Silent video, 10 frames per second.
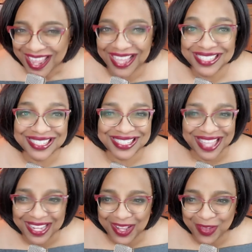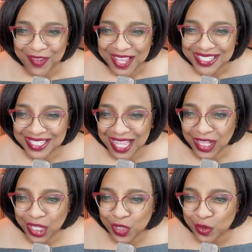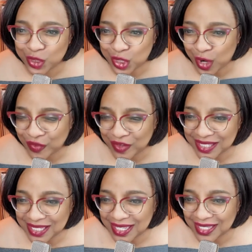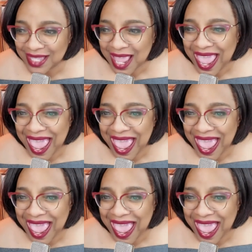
instead of selling your services